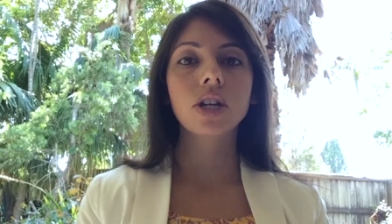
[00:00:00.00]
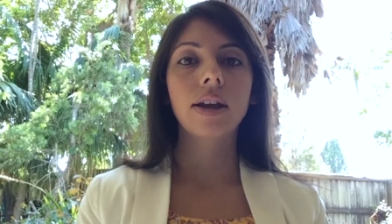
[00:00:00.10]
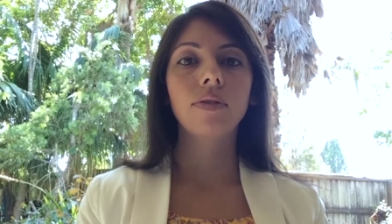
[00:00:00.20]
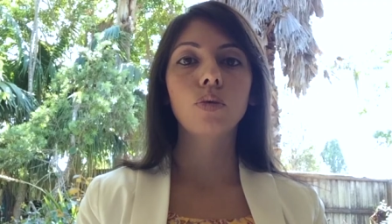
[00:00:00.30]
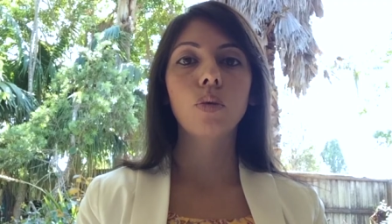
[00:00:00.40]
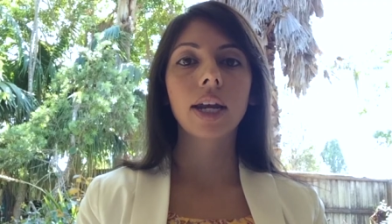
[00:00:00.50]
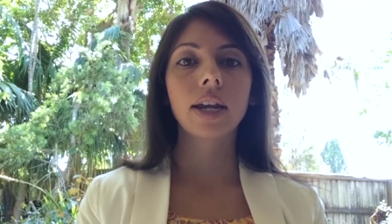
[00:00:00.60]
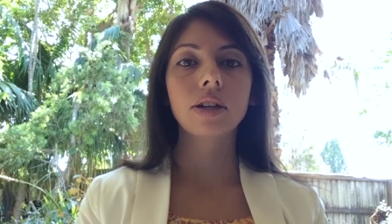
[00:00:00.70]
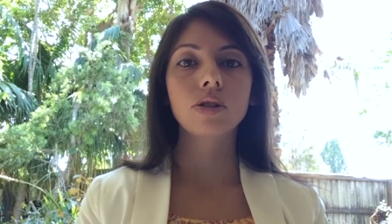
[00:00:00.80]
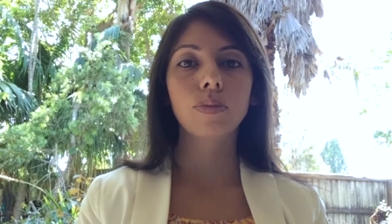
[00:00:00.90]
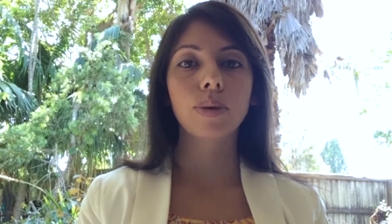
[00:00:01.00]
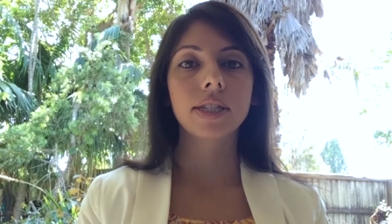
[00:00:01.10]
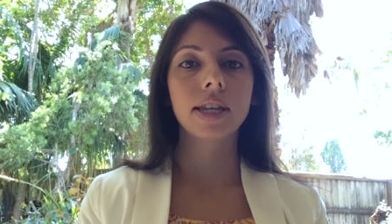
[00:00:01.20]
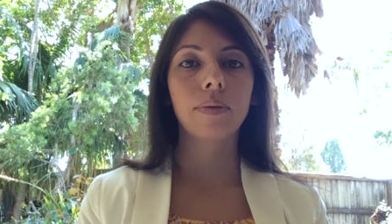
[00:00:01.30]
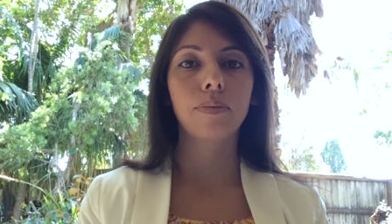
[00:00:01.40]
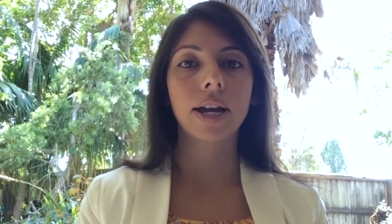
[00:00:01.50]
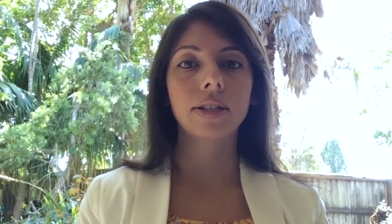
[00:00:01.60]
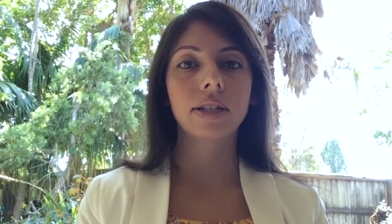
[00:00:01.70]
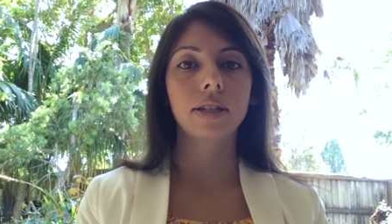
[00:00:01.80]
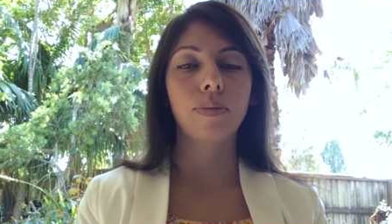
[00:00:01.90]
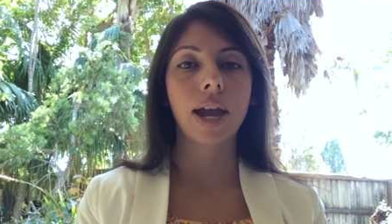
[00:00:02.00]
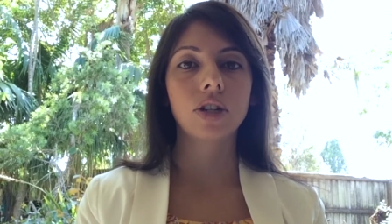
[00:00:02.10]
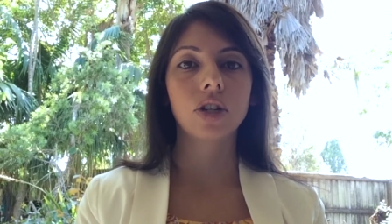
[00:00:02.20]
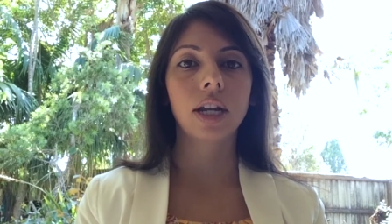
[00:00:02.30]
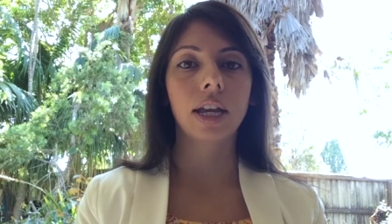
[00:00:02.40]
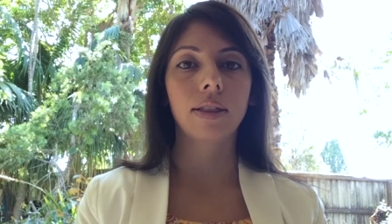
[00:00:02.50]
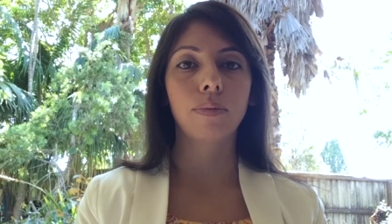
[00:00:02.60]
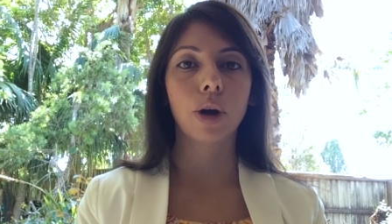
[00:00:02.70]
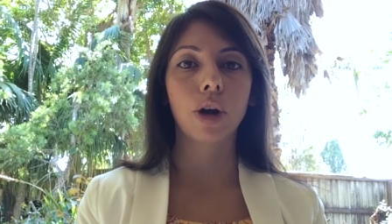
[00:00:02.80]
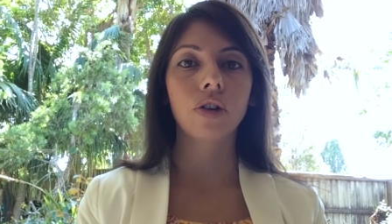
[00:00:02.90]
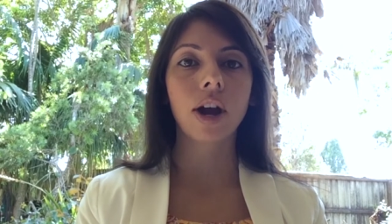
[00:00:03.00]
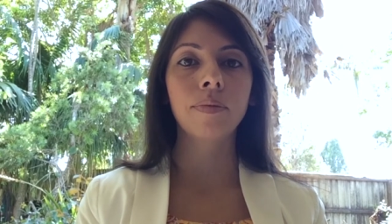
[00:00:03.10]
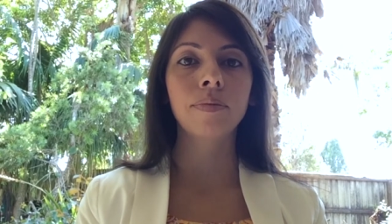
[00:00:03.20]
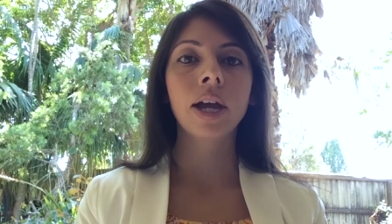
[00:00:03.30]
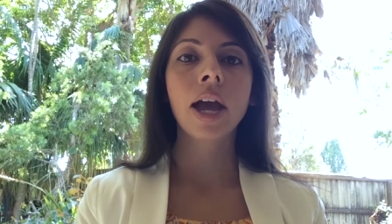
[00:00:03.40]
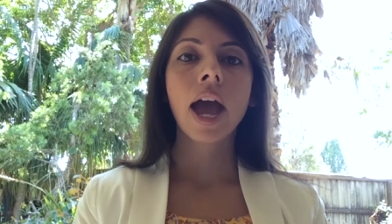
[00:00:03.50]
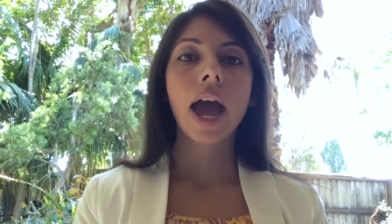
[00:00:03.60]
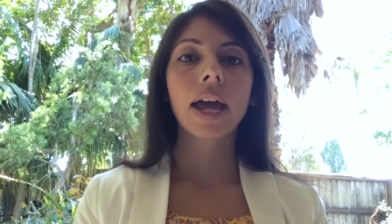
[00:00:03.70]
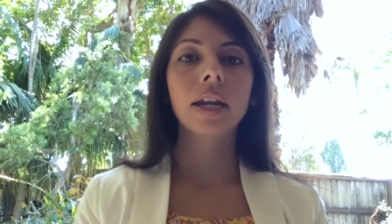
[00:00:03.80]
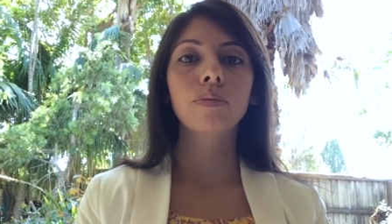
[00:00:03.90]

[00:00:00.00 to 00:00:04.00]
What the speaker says: achieved 100% participation in the program, and